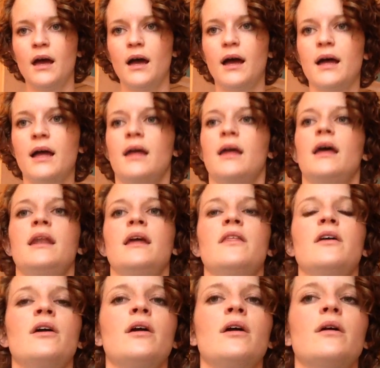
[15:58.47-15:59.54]

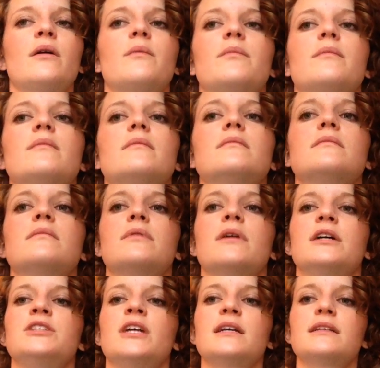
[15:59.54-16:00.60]
Another
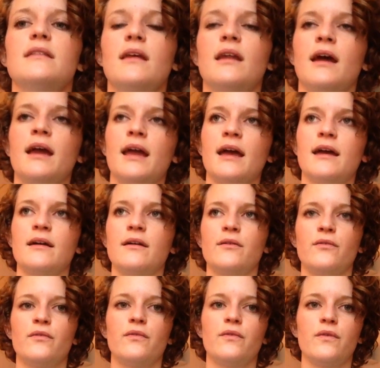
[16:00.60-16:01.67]
project that I have